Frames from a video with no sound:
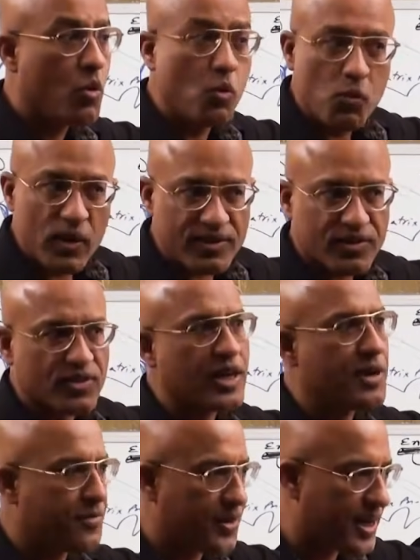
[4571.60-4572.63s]
Western
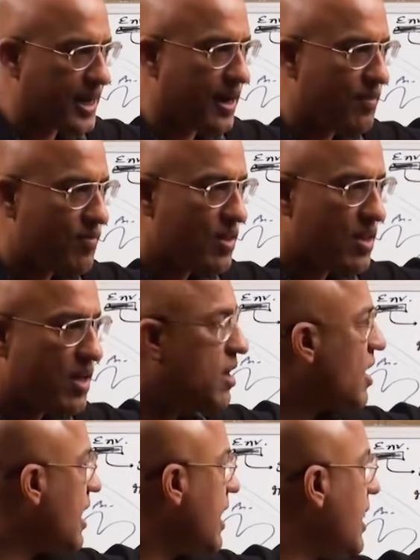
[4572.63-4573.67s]
Africa.
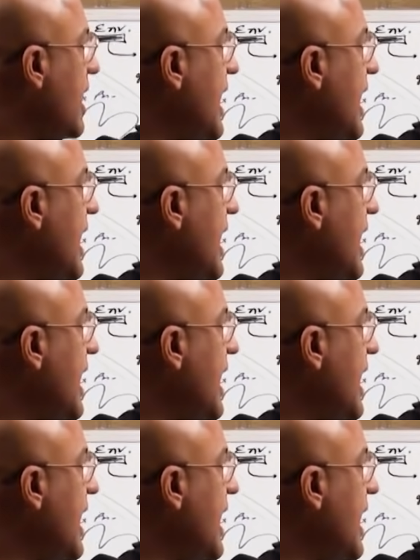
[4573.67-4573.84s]
Uh,